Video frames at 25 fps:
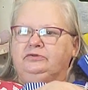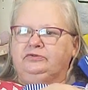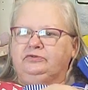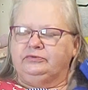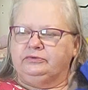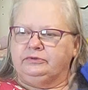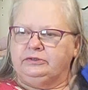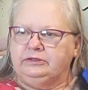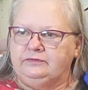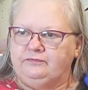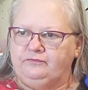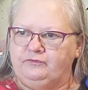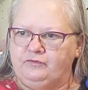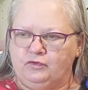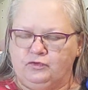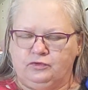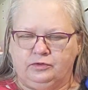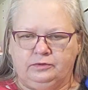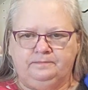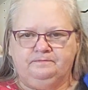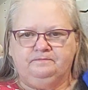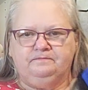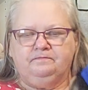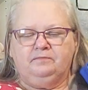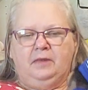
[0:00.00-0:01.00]
three or
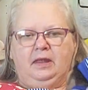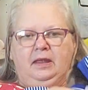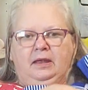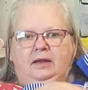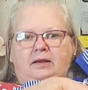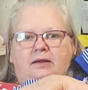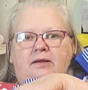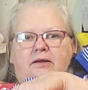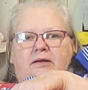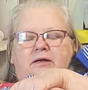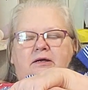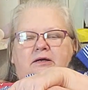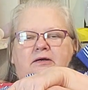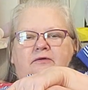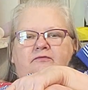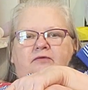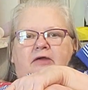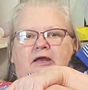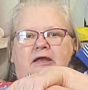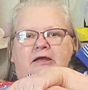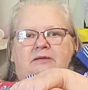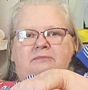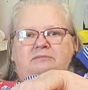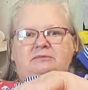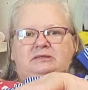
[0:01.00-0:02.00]
four of
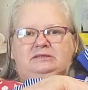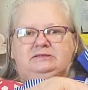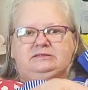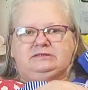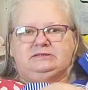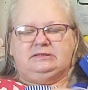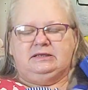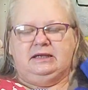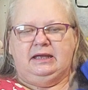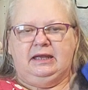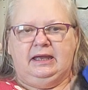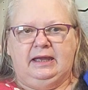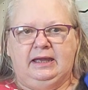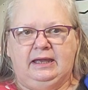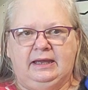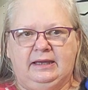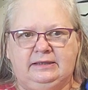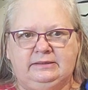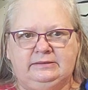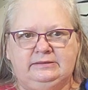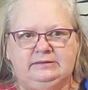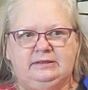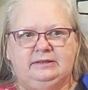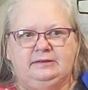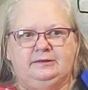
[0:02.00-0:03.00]
Amy's,
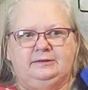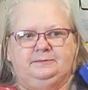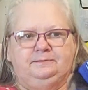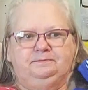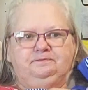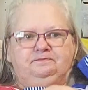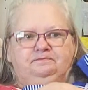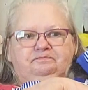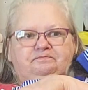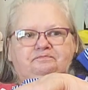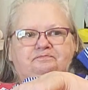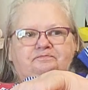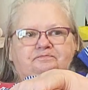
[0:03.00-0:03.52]
and um,